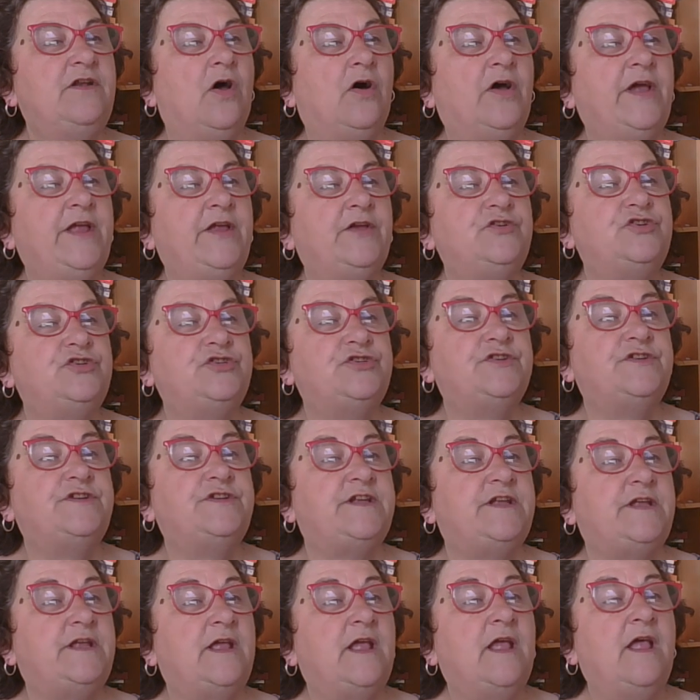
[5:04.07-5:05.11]

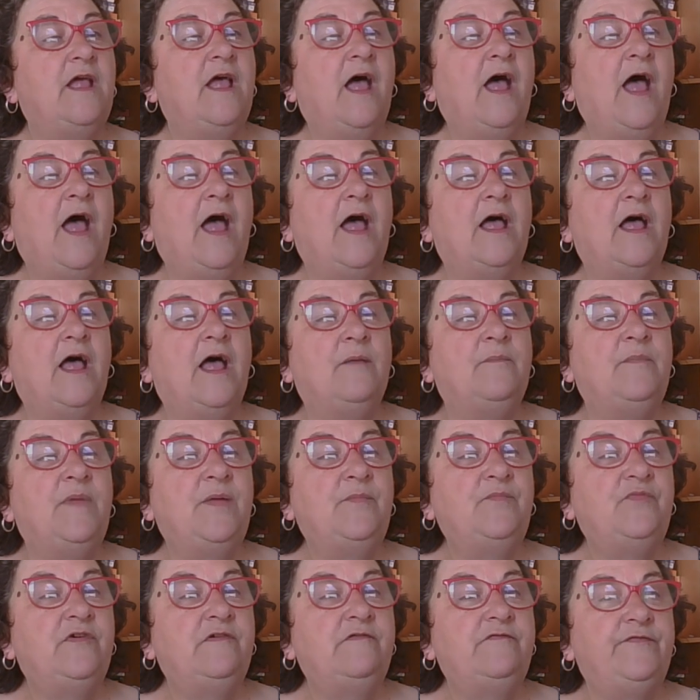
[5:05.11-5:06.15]
Niyonshuti, a
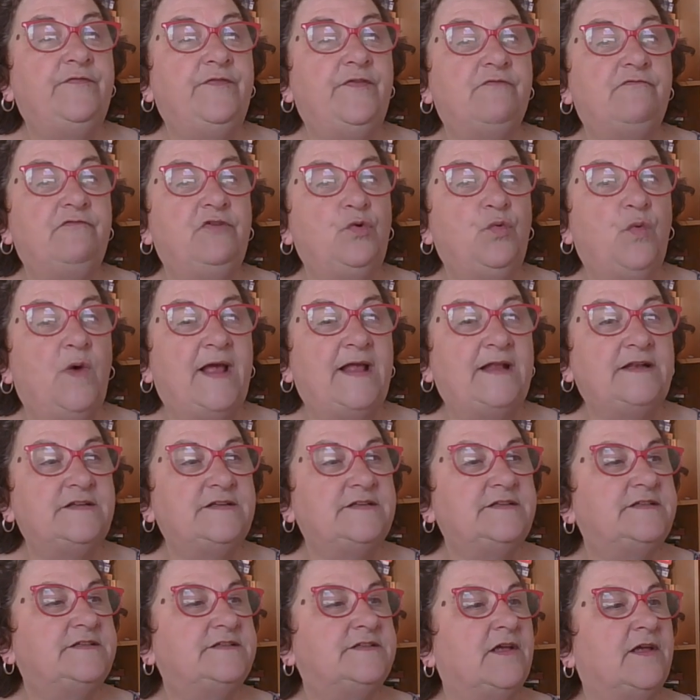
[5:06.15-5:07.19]
member of the
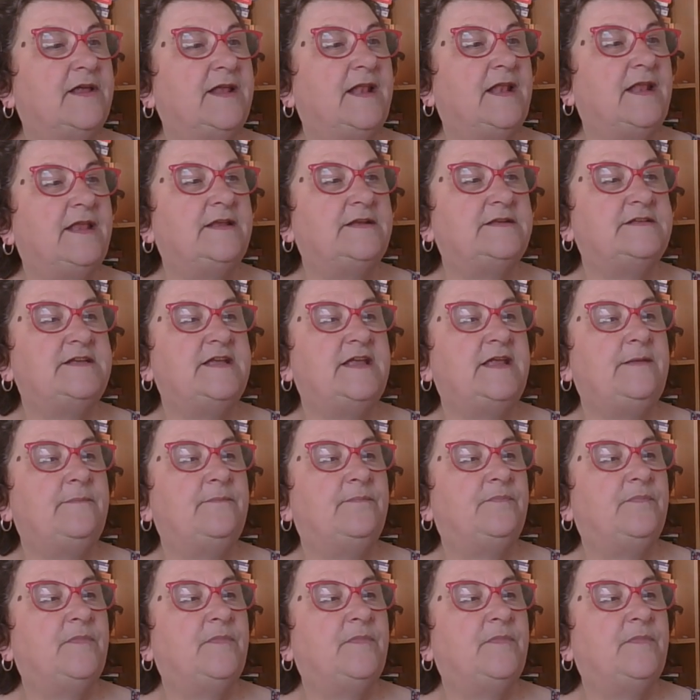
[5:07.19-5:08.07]
Rwandan cycling team.